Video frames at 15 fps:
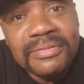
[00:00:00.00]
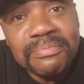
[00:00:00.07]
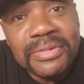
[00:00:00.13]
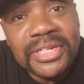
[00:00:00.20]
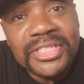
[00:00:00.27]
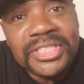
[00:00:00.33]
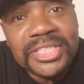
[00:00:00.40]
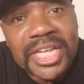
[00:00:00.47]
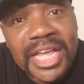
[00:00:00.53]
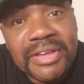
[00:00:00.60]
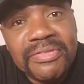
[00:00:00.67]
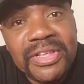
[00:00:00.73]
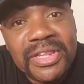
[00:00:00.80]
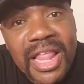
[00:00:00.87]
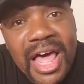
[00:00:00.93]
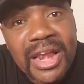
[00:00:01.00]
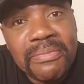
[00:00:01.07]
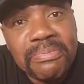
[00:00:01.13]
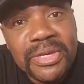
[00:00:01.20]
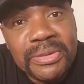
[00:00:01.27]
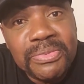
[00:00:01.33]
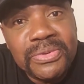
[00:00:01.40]
but it saved a lot of
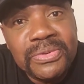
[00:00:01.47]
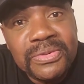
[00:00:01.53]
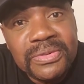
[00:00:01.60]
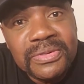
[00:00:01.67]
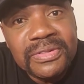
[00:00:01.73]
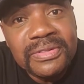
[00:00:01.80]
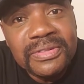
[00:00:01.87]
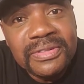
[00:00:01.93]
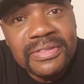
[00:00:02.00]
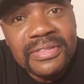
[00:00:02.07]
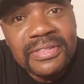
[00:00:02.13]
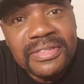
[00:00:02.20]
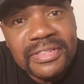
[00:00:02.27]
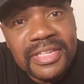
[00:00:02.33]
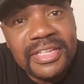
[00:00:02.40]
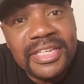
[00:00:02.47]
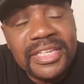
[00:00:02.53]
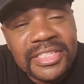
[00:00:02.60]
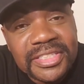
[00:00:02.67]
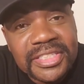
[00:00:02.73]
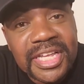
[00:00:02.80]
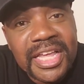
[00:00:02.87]
people. It
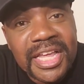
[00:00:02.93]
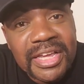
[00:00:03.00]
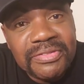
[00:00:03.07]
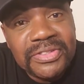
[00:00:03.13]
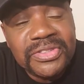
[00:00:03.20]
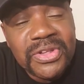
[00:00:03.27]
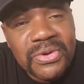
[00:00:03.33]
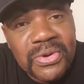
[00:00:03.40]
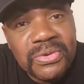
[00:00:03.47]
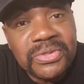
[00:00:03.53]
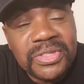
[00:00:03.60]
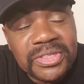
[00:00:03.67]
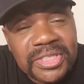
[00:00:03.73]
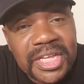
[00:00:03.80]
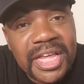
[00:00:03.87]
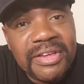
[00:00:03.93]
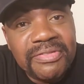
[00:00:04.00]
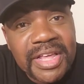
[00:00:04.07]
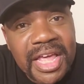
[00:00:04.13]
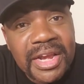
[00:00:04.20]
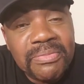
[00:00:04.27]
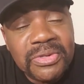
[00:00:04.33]
saved souls, it saved
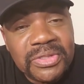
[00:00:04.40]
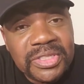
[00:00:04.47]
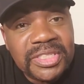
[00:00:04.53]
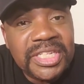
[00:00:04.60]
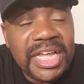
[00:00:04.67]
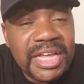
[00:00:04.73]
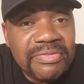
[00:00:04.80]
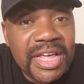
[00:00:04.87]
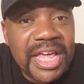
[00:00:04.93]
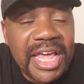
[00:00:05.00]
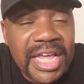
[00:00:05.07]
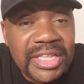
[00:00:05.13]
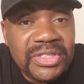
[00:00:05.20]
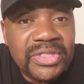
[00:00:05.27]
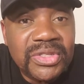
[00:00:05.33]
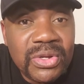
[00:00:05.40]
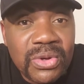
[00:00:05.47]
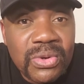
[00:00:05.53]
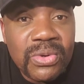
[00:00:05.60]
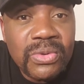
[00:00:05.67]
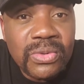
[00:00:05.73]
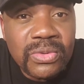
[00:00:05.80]
animals, it saved 8
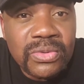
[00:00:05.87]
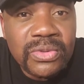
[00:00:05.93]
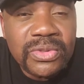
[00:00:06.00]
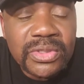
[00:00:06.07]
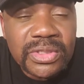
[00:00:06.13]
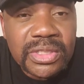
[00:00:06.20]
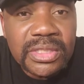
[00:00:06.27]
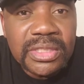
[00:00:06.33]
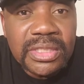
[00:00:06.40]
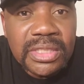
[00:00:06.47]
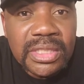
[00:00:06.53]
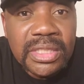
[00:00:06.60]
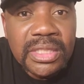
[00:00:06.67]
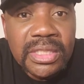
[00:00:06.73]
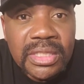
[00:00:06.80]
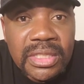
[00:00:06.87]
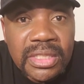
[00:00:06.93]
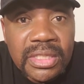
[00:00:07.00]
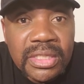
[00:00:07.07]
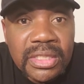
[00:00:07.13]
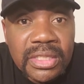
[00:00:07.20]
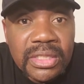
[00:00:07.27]
souls.
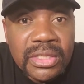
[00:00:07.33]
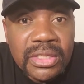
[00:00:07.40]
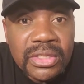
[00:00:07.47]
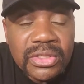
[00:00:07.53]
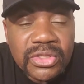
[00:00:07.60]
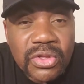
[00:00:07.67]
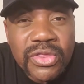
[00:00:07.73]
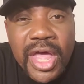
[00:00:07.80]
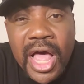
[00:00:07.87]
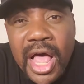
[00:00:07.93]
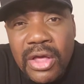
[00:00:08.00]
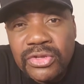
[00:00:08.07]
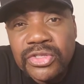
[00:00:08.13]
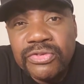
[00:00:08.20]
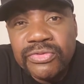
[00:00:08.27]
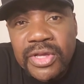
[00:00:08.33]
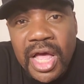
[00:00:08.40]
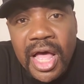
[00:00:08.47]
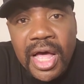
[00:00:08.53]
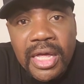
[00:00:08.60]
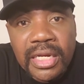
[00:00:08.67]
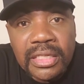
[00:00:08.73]
So the house of
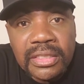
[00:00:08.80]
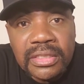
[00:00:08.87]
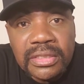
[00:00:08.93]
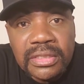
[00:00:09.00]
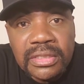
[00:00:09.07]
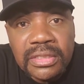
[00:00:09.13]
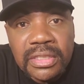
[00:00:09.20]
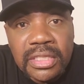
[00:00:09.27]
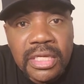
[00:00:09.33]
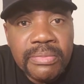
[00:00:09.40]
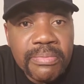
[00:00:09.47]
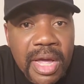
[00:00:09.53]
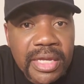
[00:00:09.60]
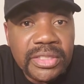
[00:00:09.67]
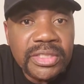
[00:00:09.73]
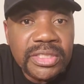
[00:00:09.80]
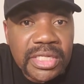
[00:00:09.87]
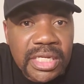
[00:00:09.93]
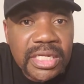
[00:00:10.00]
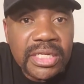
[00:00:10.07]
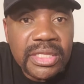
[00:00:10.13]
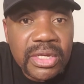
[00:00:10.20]
God, it might
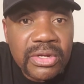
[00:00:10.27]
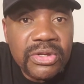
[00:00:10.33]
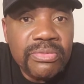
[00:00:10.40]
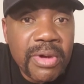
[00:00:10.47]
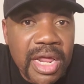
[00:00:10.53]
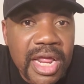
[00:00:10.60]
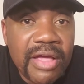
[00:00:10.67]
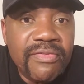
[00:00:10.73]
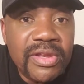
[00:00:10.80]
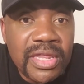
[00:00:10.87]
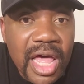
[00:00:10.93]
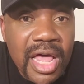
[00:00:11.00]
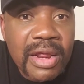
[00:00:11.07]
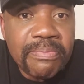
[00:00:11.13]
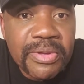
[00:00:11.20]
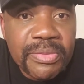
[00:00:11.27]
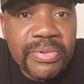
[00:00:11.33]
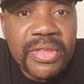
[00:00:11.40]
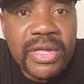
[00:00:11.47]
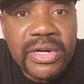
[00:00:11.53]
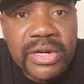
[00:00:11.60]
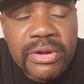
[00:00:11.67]
stink in there. You might have a lot of people
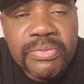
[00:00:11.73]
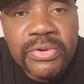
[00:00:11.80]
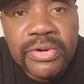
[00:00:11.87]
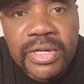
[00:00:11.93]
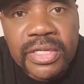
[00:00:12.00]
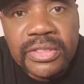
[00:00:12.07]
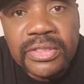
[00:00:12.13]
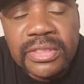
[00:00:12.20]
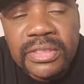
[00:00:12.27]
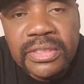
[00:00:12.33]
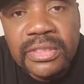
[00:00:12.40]
that are hypocrites,